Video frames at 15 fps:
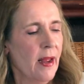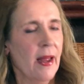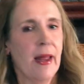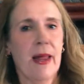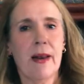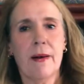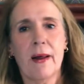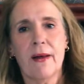
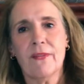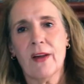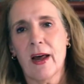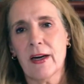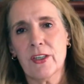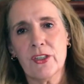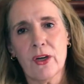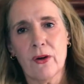And I've got
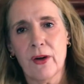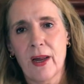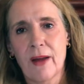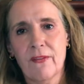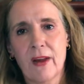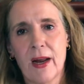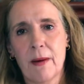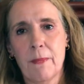to show you,
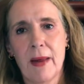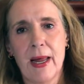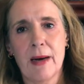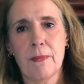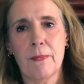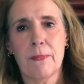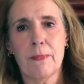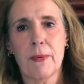I've got a
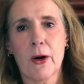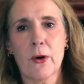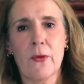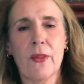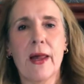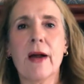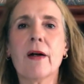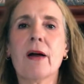bad
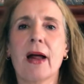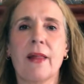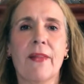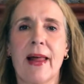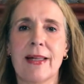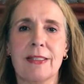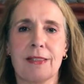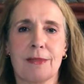burn there, and
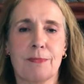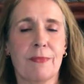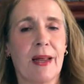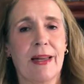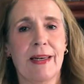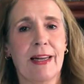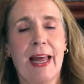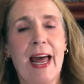
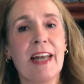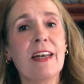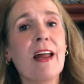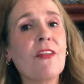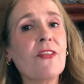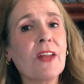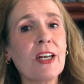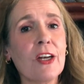it had
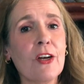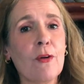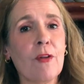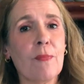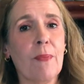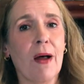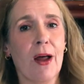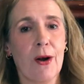nothing to do
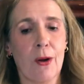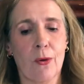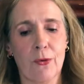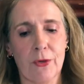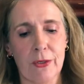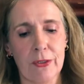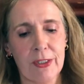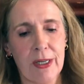with pot
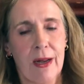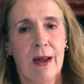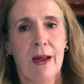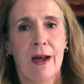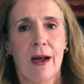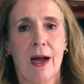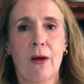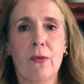holders.
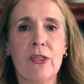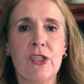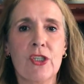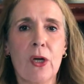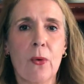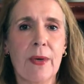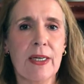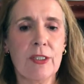I was
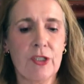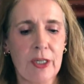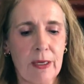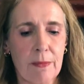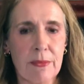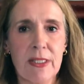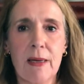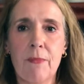showing
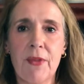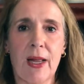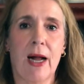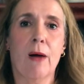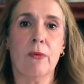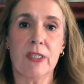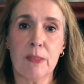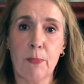Jim something
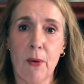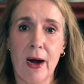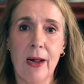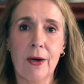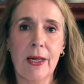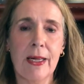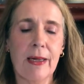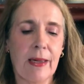I was
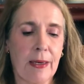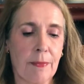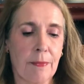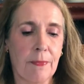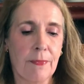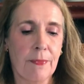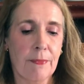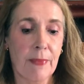
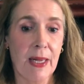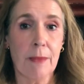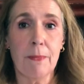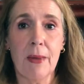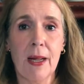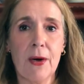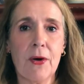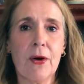browning in
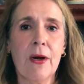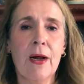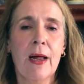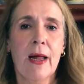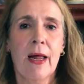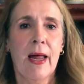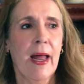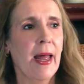butter,
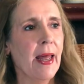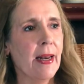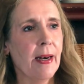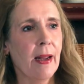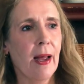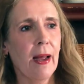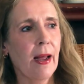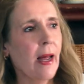and
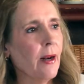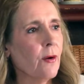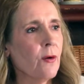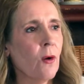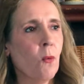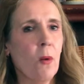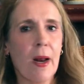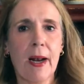I don't
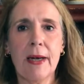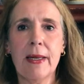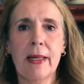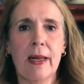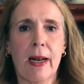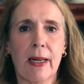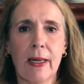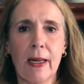know what I
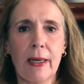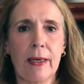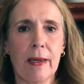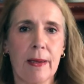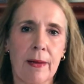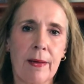did. I kind of